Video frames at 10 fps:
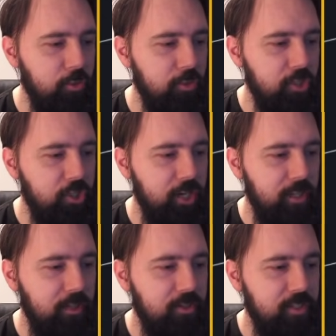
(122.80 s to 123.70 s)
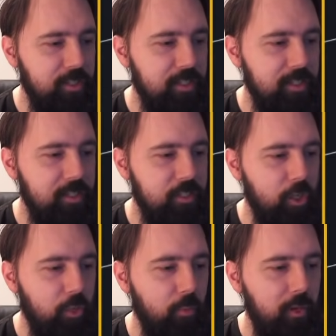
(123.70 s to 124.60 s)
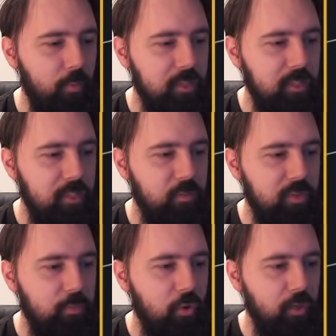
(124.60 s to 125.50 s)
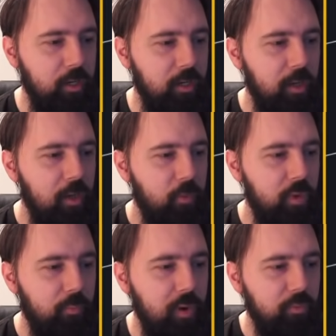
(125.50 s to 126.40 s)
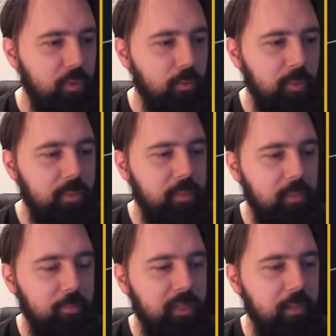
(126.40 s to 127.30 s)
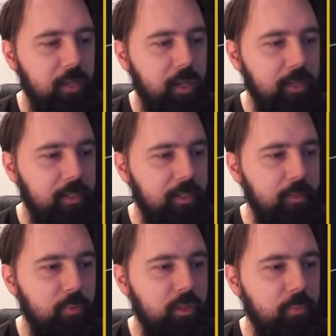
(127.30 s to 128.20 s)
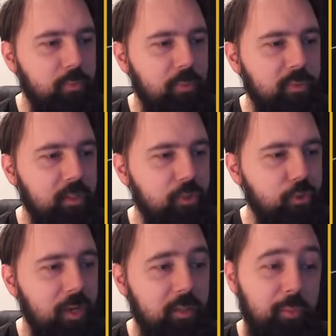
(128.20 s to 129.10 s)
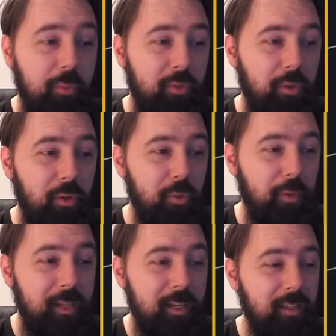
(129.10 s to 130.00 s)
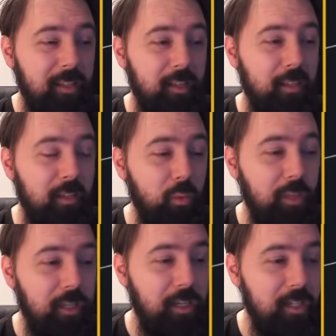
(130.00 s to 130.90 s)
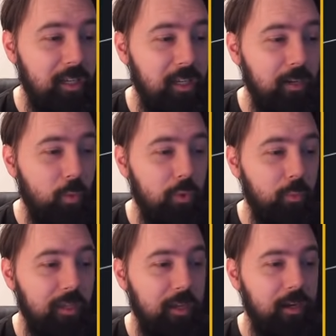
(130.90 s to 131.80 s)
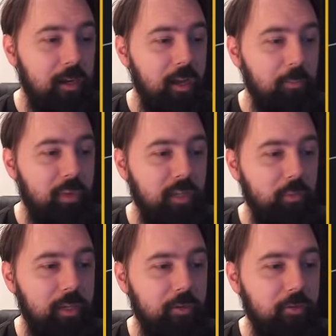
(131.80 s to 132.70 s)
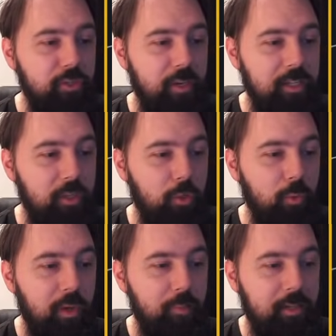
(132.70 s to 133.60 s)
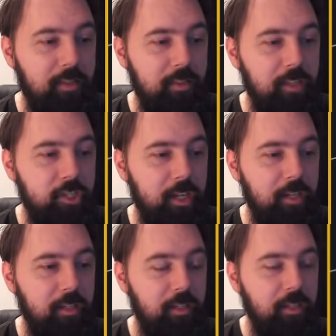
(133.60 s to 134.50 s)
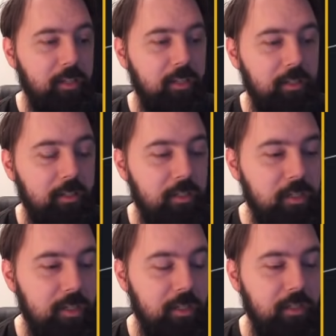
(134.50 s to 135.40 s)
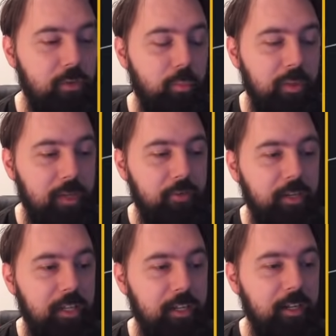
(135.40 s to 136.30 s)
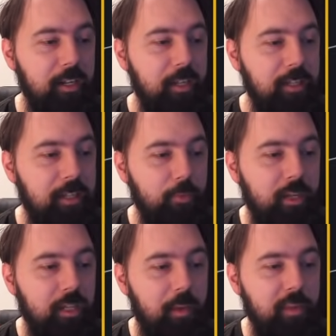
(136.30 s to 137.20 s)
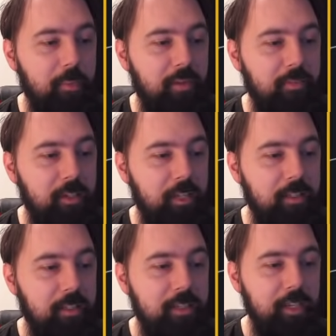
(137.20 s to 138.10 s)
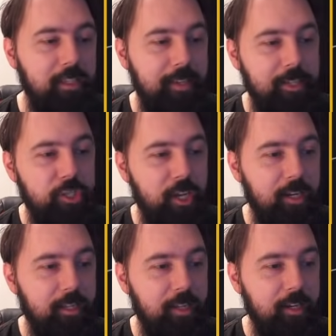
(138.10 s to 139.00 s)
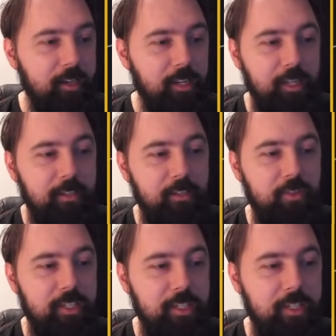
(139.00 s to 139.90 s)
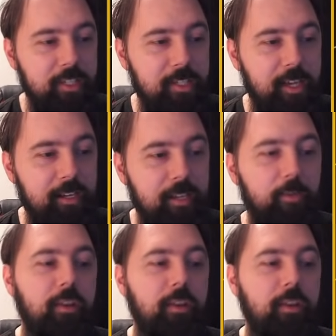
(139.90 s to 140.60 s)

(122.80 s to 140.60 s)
used the channel as a resistance all the way. Once this was broken, we pumped all the way to the midline, then we pumped, tried to pump all the way, nothing, it could not actually get all the way there, but we retraced all the way back to this channel here, this top line over here, then we climbed above inside the next channel, then hit the resistance there, then